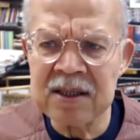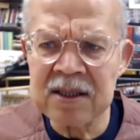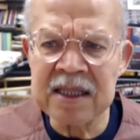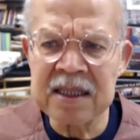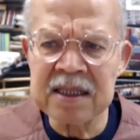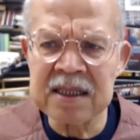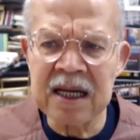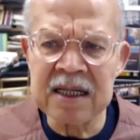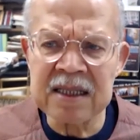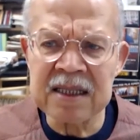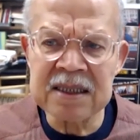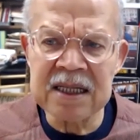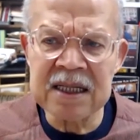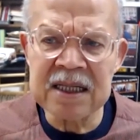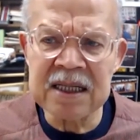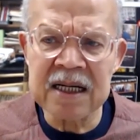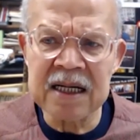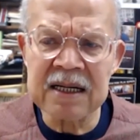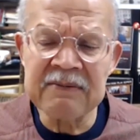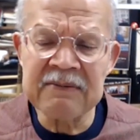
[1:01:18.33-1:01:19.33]
And
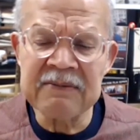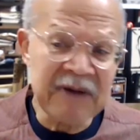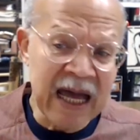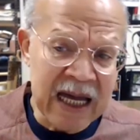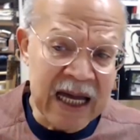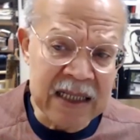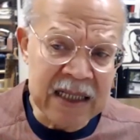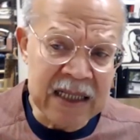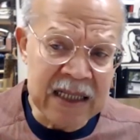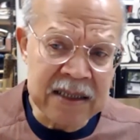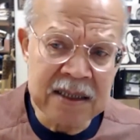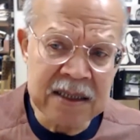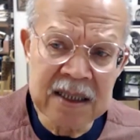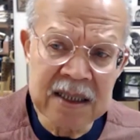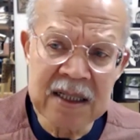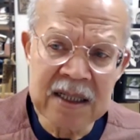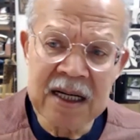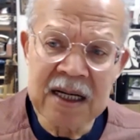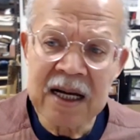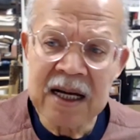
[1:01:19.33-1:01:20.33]
in fact,
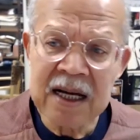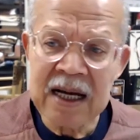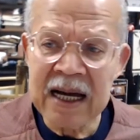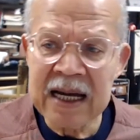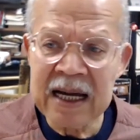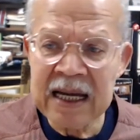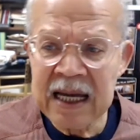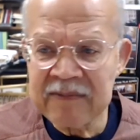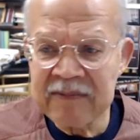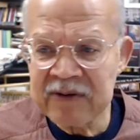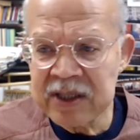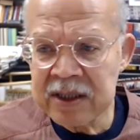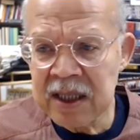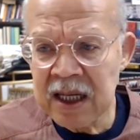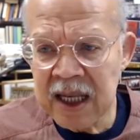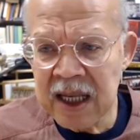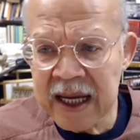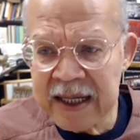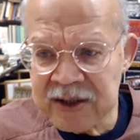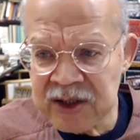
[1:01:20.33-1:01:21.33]
I have a
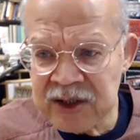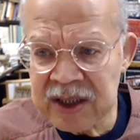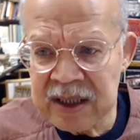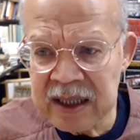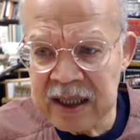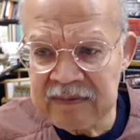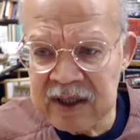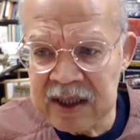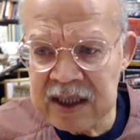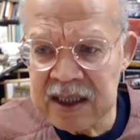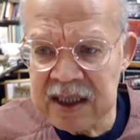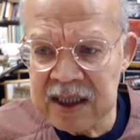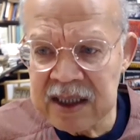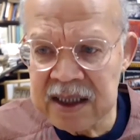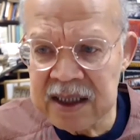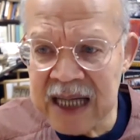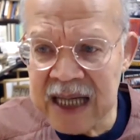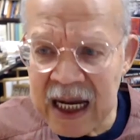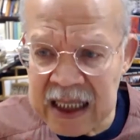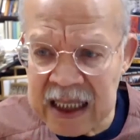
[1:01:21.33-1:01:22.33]
collection of the
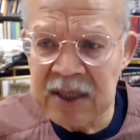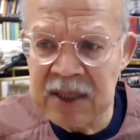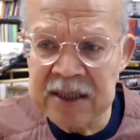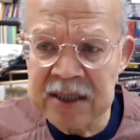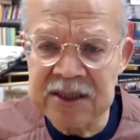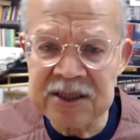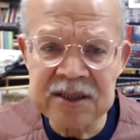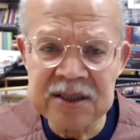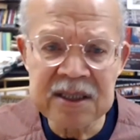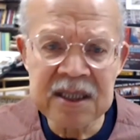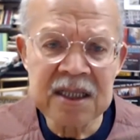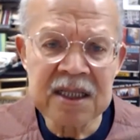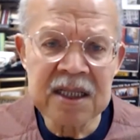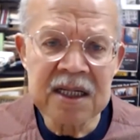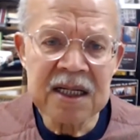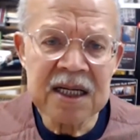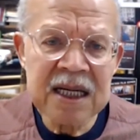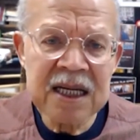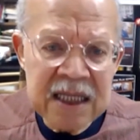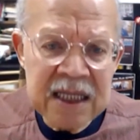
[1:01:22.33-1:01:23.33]
documents
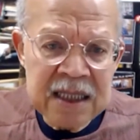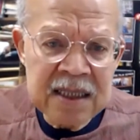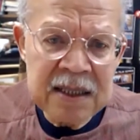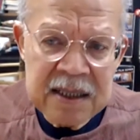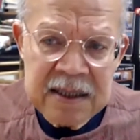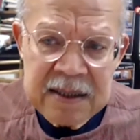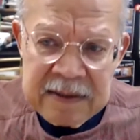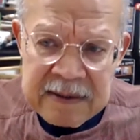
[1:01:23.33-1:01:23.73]
in